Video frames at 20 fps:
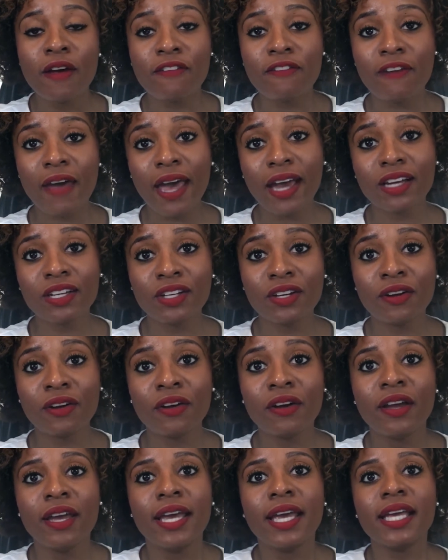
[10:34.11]
factor
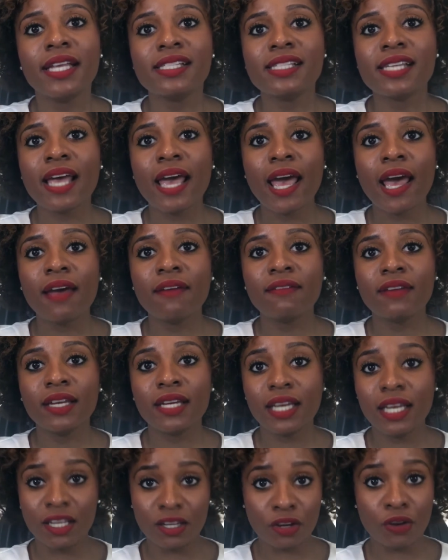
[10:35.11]
into having
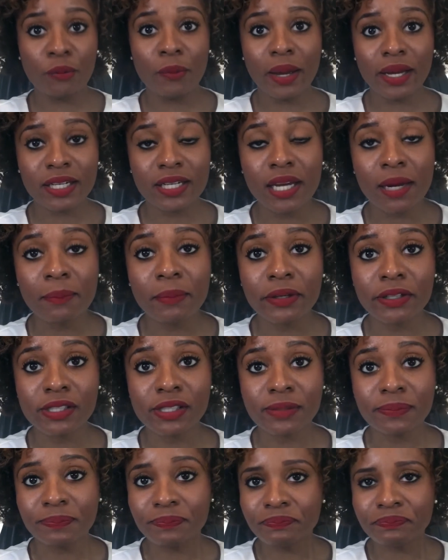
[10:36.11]
incorrect numbers.